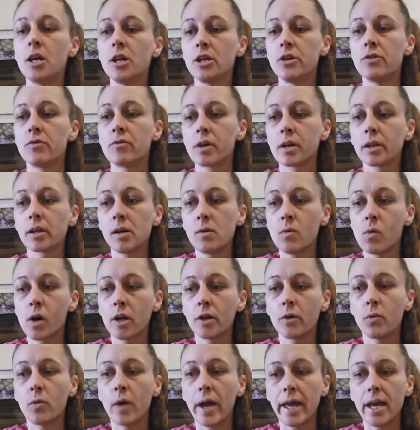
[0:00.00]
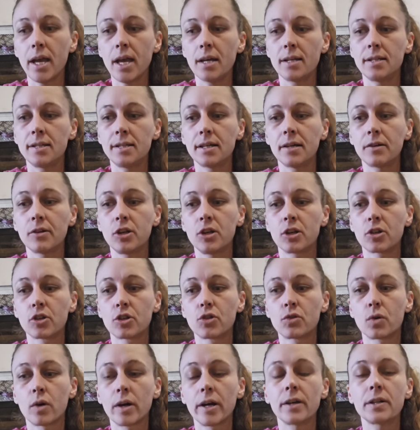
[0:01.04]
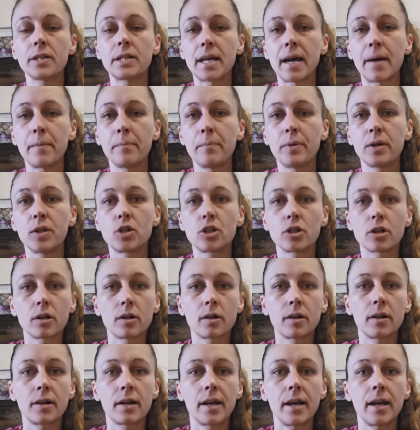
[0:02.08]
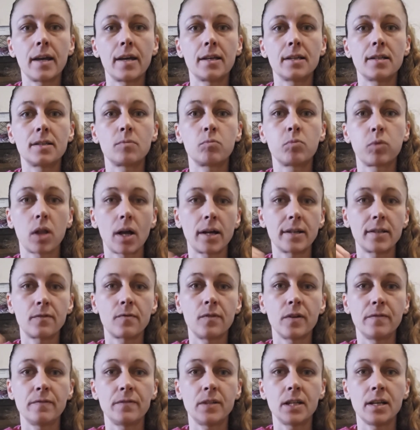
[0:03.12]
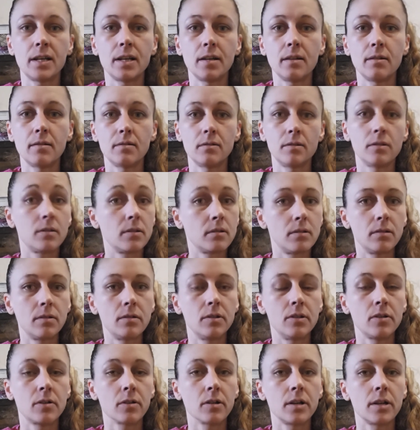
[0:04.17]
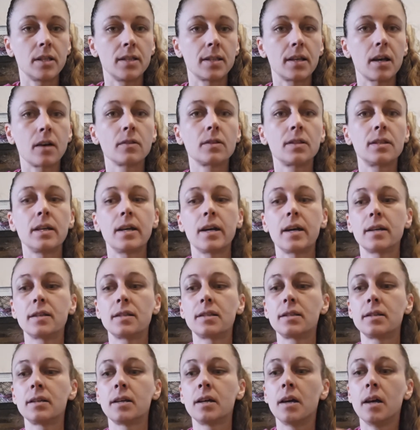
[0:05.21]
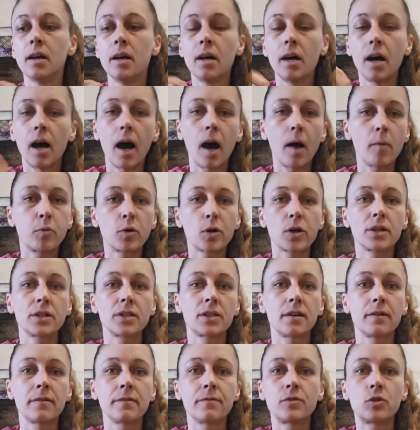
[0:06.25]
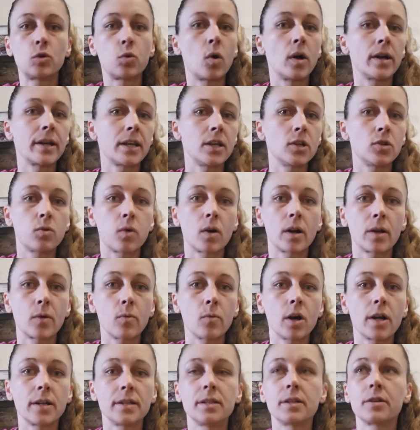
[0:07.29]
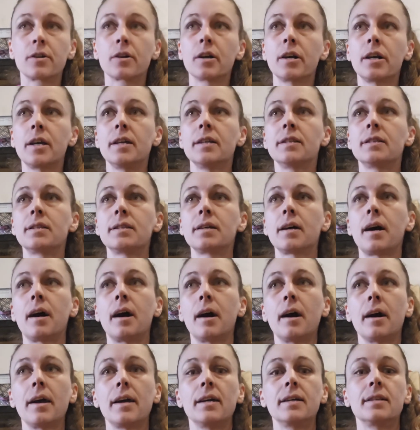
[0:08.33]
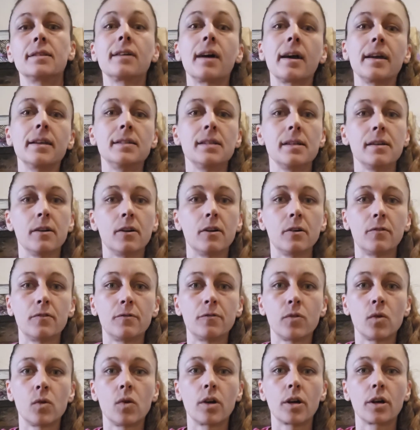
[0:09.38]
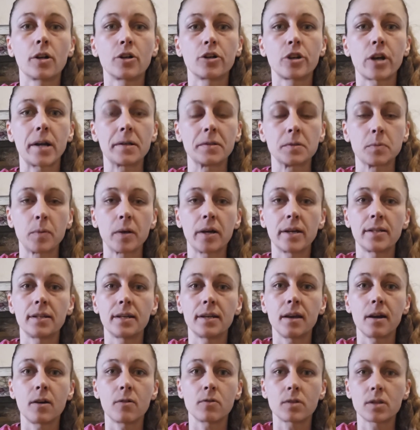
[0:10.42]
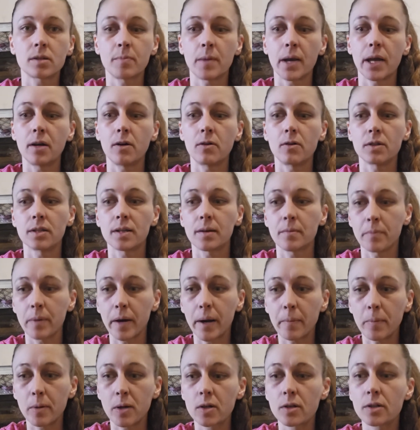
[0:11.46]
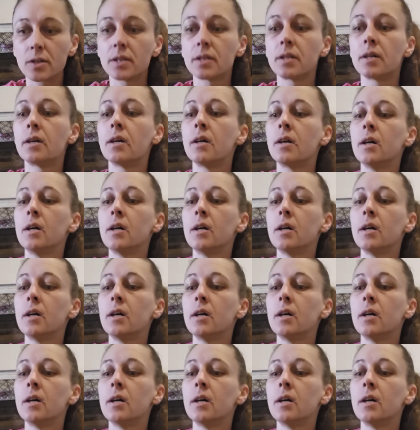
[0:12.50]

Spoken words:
You really want to wait until your soil temperature is plus 15 degrees Celsius. Upwards of 20, 21 degrees is ideal for transplanting out tomatoes and peppers.